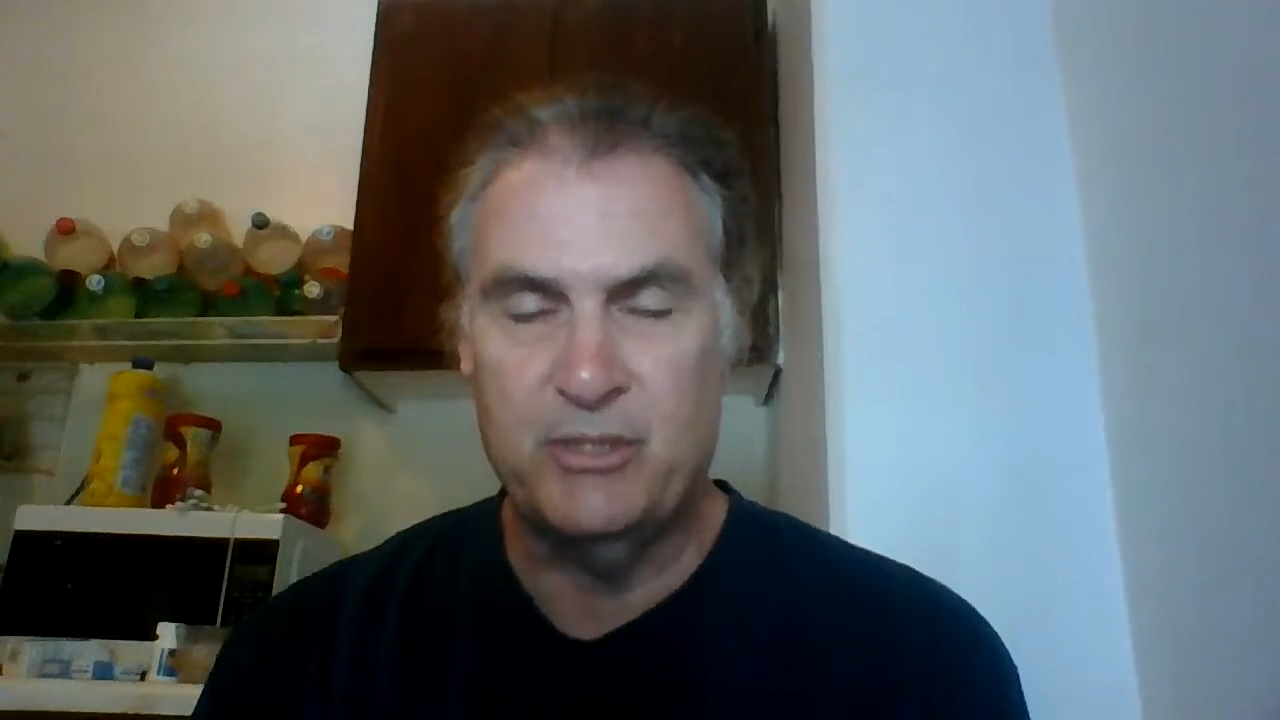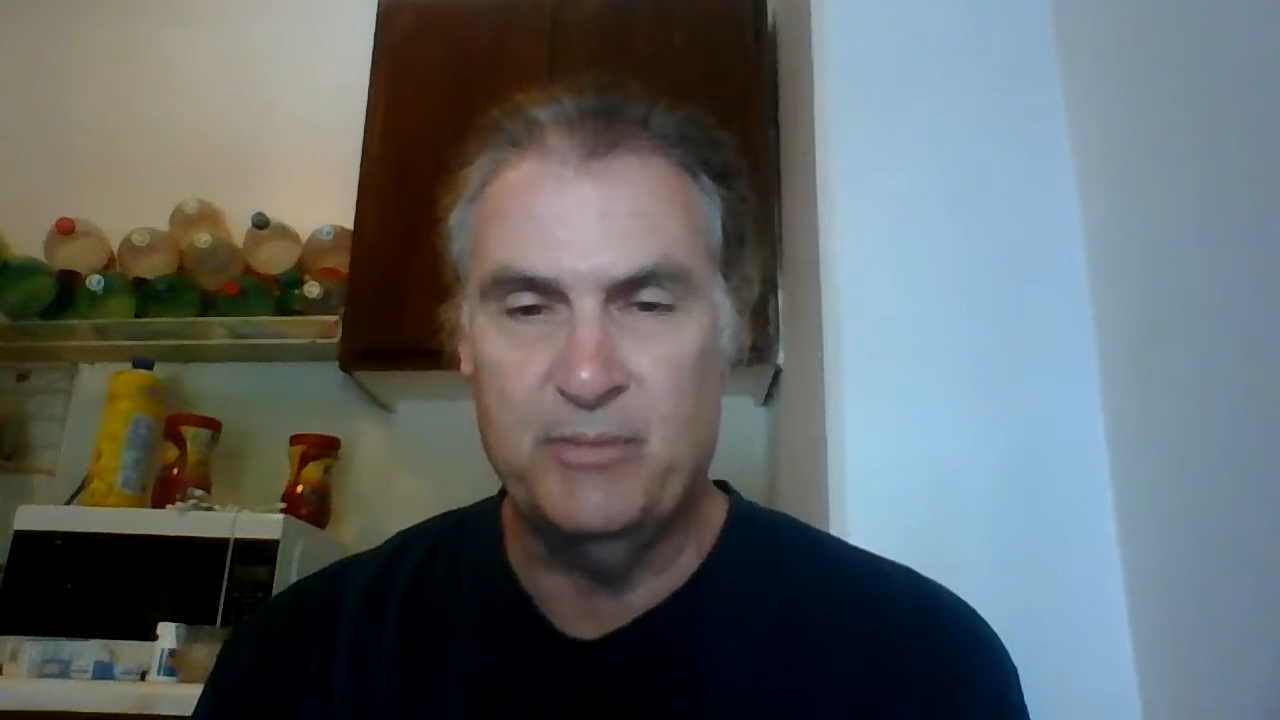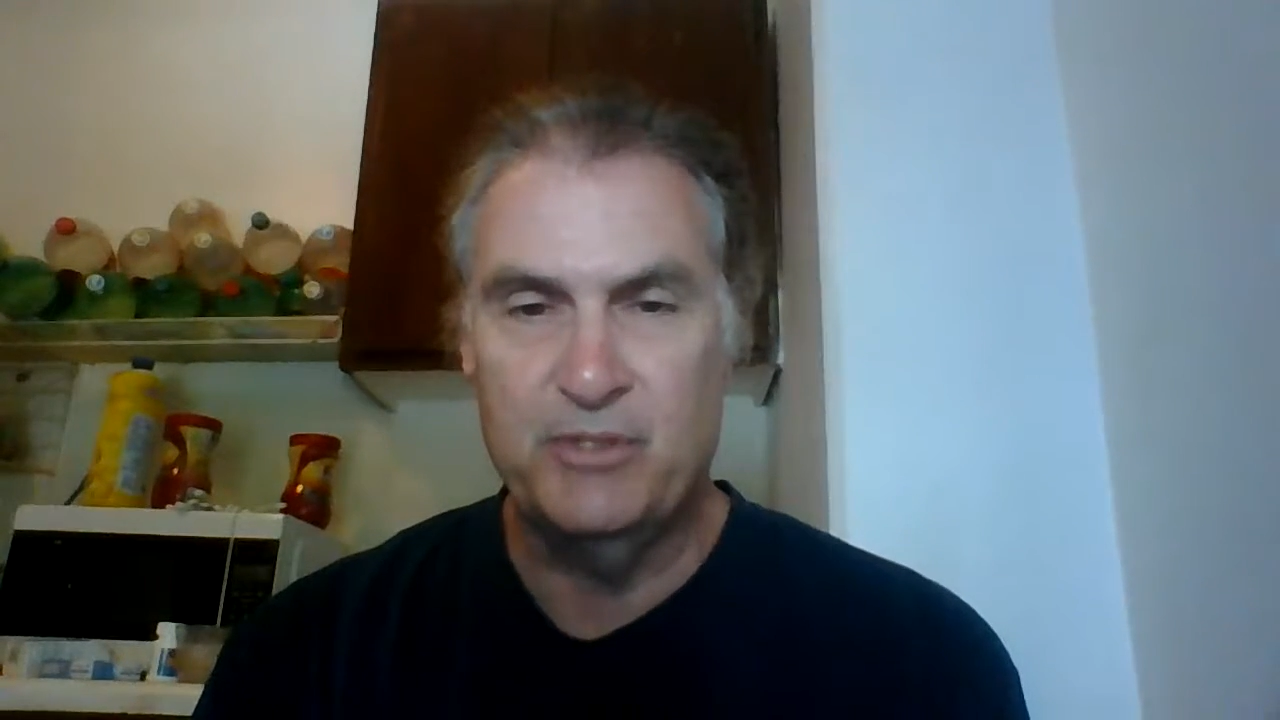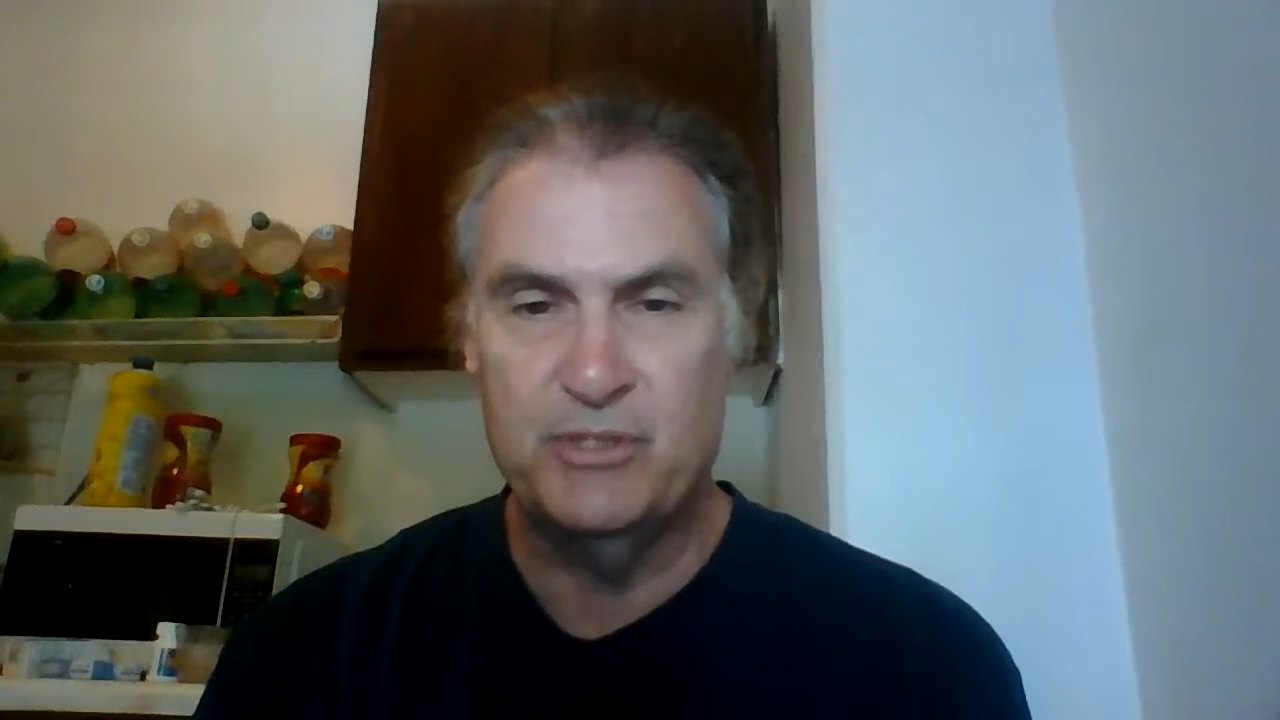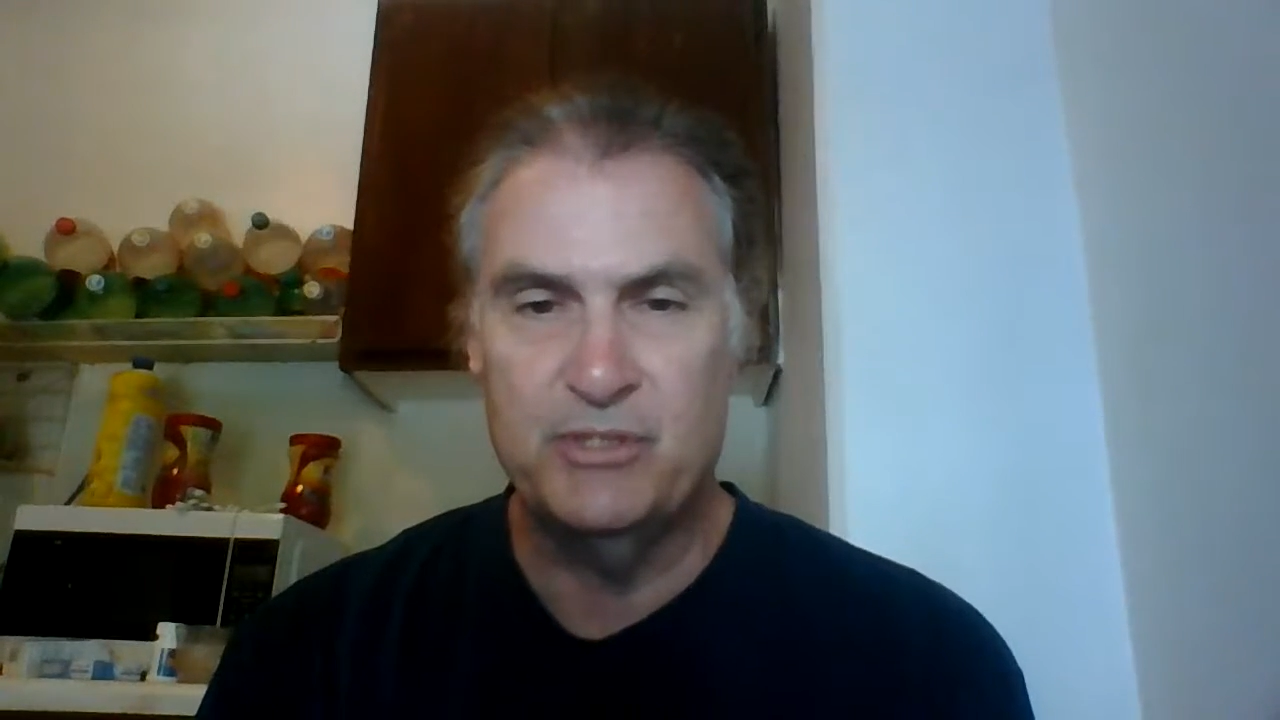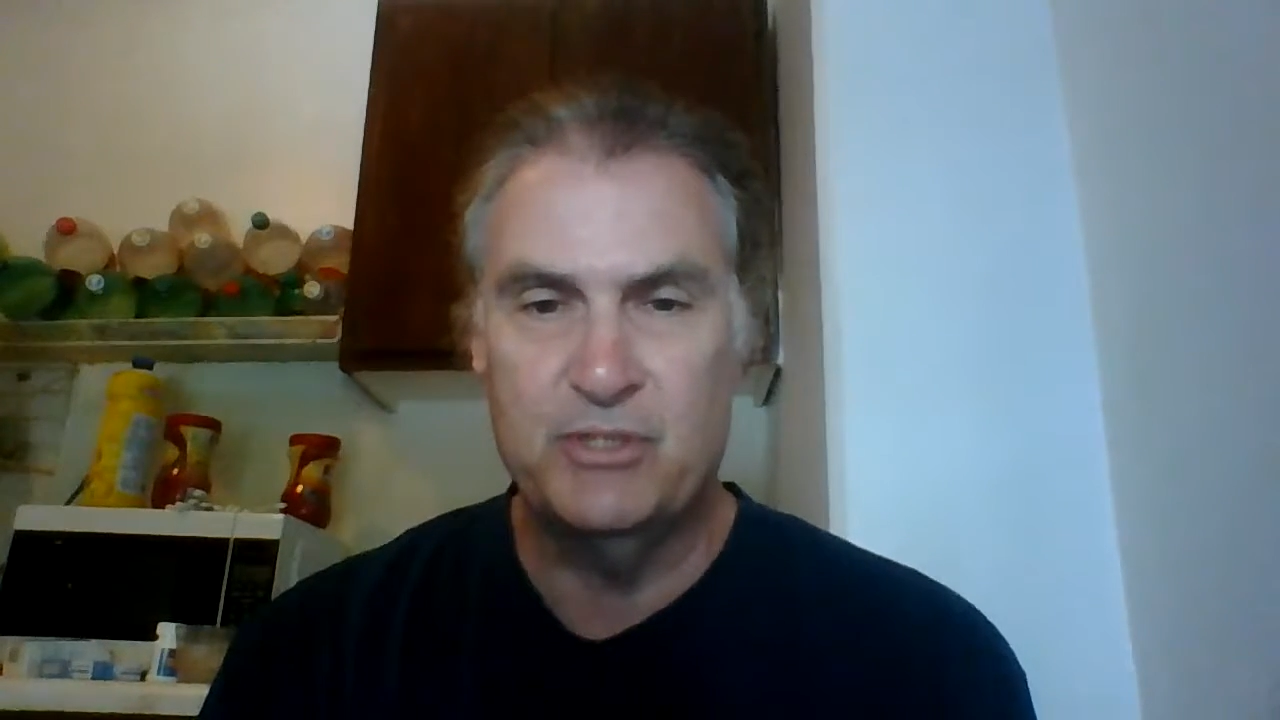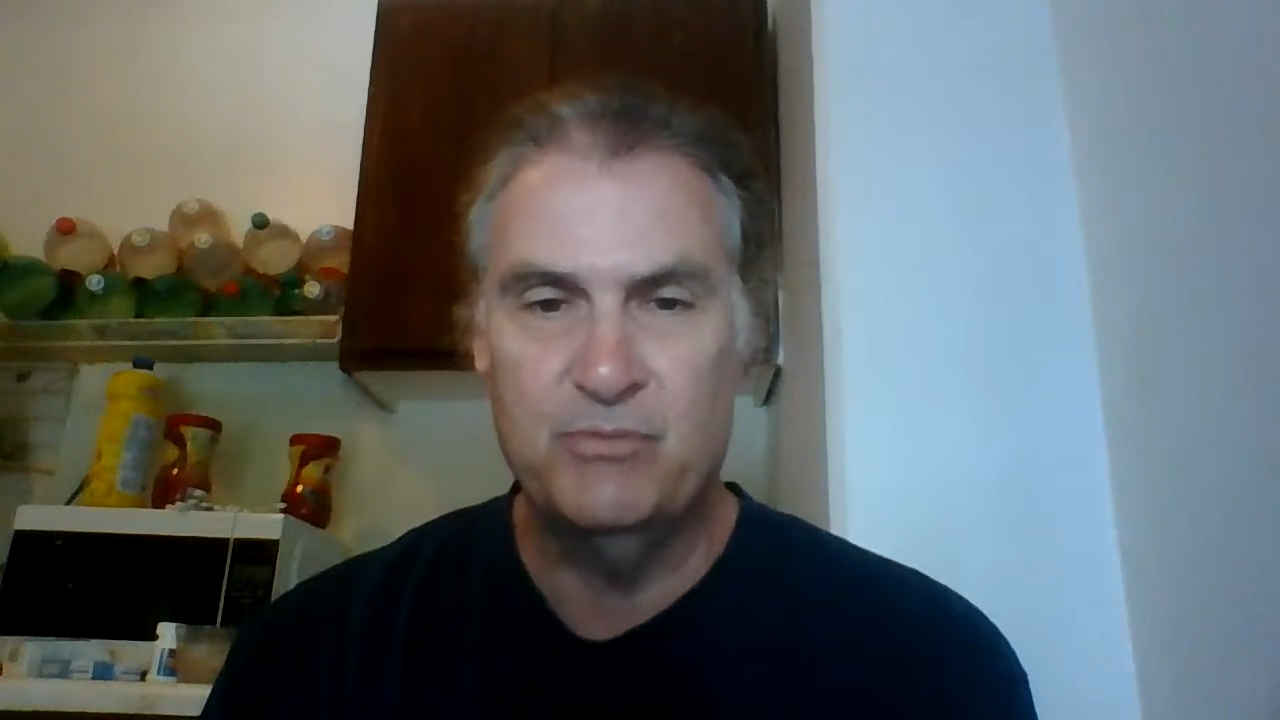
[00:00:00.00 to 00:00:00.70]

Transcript: emergency